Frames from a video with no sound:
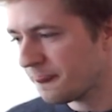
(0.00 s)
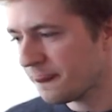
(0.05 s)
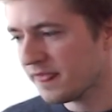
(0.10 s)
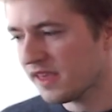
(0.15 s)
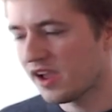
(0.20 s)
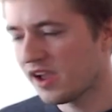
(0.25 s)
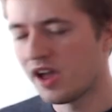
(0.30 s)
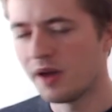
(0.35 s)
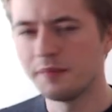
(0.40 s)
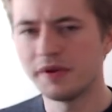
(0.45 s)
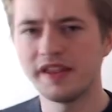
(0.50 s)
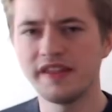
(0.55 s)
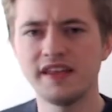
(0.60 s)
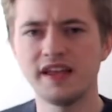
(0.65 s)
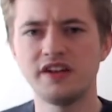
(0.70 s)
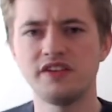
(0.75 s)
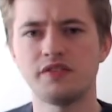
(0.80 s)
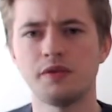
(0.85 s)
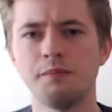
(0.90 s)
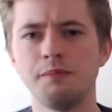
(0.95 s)
And
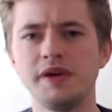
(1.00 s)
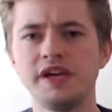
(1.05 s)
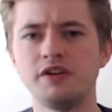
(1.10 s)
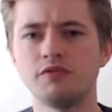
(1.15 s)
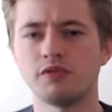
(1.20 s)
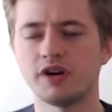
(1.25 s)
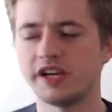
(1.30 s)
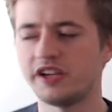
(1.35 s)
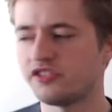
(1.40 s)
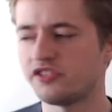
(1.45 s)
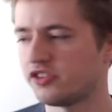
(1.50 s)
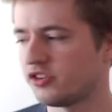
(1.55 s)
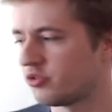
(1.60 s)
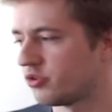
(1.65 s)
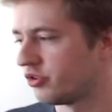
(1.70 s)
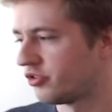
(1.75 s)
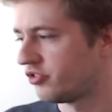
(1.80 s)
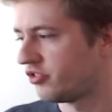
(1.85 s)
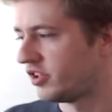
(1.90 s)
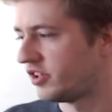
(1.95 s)
then the mean rates
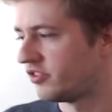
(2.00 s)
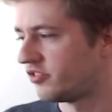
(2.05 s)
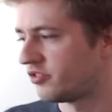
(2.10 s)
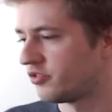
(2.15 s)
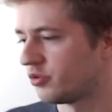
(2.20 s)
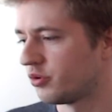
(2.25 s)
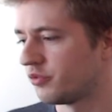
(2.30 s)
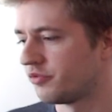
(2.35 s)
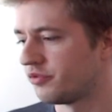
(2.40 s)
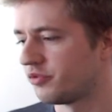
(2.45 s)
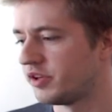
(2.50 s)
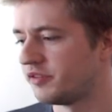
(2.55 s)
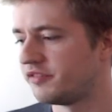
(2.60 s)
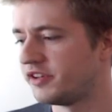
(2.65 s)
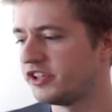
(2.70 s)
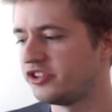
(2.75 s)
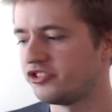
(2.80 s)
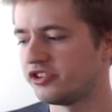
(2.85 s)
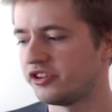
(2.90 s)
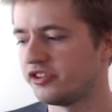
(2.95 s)
across these sort of three
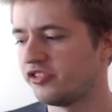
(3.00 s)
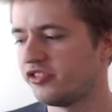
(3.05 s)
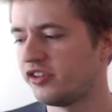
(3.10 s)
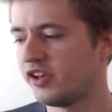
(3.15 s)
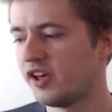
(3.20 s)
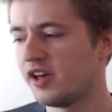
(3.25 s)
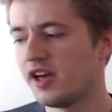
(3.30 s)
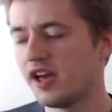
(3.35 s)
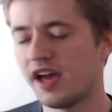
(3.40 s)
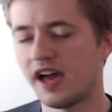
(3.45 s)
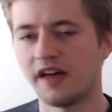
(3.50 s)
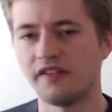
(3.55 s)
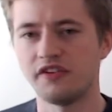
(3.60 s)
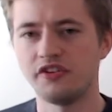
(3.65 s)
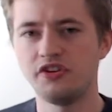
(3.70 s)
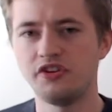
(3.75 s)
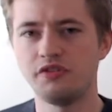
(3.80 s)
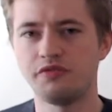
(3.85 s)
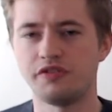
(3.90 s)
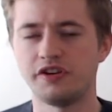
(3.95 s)
features. And the
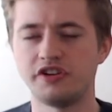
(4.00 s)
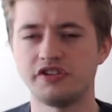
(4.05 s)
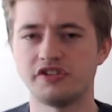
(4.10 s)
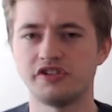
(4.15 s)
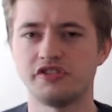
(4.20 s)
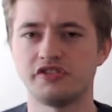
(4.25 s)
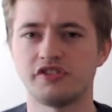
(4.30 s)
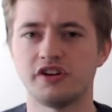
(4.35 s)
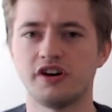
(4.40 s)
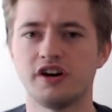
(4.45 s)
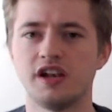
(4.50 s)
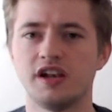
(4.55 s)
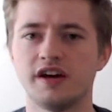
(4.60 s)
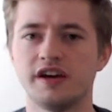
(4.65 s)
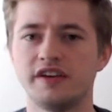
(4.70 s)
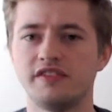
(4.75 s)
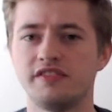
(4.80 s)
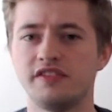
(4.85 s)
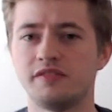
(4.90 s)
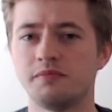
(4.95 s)
new feature, just to highlight,
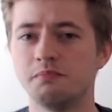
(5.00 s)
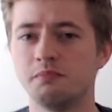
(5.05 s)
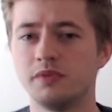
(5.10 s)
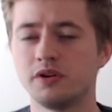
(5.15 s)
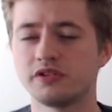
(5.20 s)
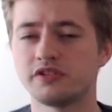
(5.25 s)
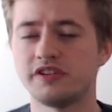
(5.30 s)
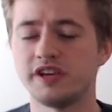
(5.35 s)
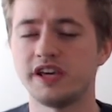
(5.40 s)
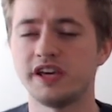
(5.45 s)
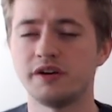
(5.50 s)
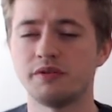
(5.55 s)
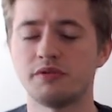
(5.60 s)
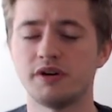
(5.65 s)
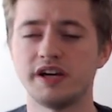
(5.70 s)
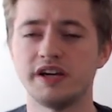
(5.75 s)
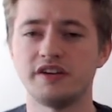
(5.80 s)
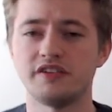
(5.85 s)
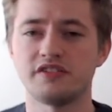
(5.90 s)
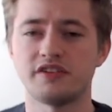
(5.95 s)
is this multi-hit
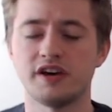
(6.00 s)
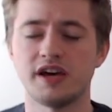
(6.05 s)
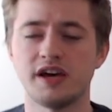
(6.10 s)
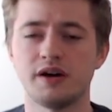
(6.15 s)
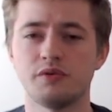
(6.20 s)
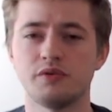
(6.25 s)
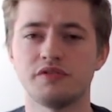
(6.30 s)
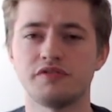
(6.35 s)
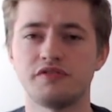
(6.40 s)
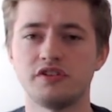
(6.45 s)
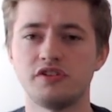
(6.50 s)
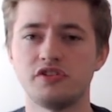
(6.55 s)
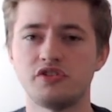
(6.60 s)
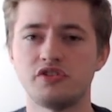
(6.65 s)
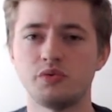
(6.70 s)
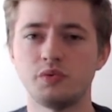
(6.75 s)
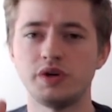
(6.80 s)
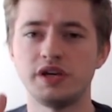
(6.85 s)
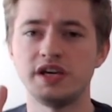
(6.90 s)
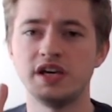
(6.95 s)
rate. So how often do
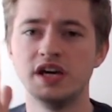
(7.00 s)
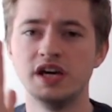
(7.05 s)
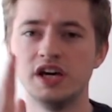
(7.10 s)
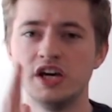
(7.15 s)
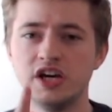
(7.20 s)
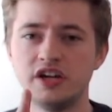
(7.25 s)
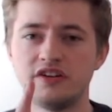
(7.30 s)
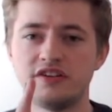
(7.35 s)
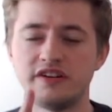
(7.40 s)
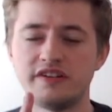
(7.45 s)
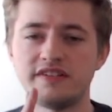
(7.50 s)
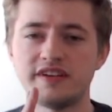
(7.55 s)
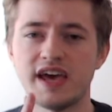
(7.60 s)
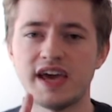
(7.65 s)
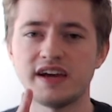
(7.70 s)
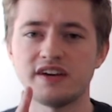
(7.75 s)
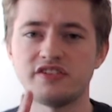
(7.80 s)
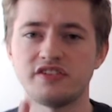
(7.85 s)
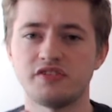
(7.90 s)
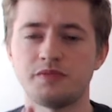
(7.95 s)
we
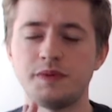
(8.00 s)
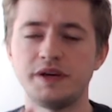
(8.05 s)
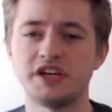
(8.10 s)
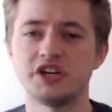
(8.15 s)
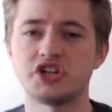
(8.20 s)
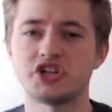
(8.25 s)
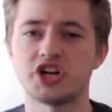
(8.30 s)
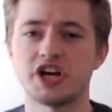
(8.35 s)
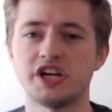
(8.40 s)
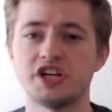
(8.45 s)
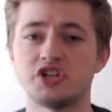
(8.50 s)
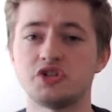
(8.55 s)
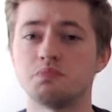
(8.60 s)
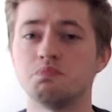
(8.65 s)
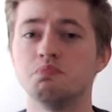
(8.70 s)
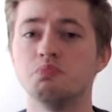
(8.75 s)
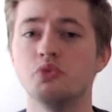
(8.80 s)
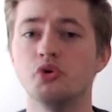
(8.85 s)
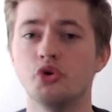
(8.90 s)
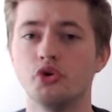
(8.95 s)
detect a speaker change
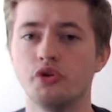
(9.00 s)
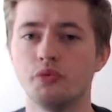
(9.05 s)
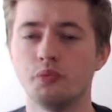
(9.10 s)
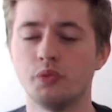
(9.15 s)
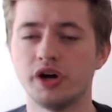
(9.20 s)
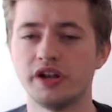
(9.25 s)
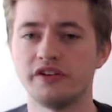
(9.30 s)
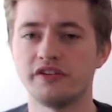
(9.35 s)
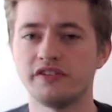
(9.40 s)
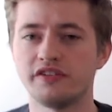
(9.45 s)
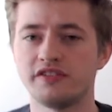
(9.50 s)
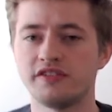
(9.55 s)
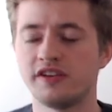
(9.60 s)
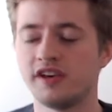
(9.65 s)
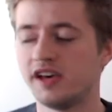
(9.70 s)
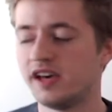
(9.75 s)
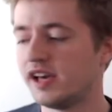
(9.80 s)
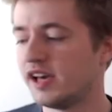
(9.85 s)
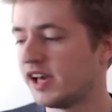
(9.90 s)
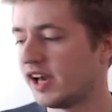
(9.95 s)
more than once?
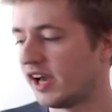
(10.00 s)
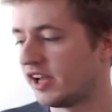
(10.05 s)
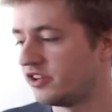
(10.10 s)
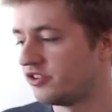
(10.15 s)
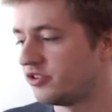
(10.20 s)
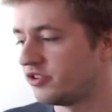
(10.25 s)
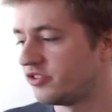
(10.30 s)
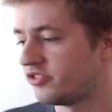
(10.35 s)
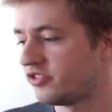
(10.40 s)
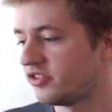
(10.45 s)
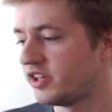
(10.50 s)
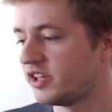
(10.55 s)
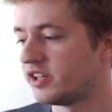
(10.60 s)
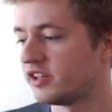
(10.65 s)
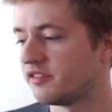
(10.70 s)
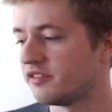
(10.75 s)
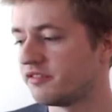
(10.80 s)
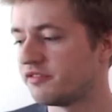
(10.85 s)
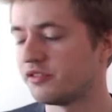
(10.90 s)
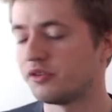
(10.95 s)
And you can see
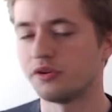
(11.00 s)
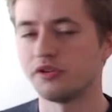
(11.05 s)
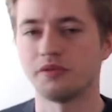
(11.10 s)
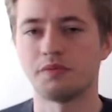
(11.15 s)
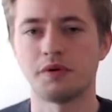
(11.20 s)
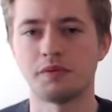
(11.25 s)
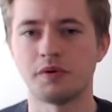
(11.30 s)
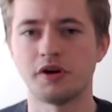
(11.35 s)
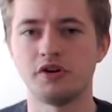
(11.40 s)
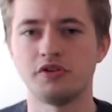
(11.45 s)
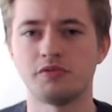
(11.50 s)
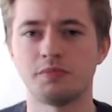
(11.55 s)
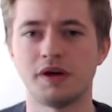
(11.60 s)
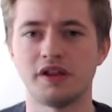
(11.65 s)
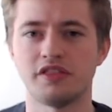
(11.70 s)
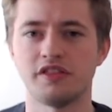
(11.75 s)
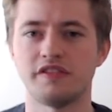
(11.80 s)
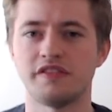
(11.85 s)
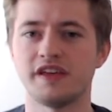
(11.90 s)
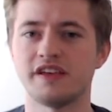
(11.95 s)
that for the proposed
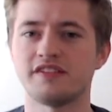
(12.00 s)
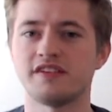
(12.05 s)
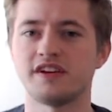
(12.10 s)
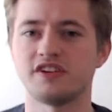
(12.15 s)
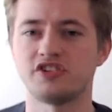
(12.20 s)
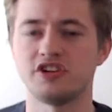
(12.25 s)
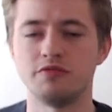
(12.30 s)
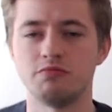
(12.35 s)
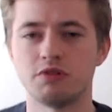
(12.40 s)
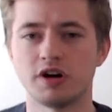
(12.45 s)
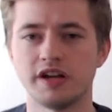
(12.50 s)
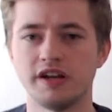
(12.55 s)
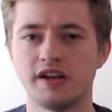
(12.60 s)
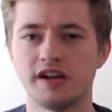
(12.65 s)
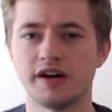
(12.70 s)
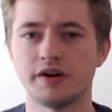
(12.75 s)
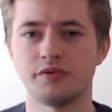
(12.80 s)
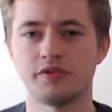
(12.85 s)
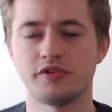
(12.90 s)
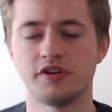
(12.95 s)
method, that's actually right
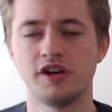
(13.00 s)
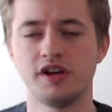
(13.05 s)
down.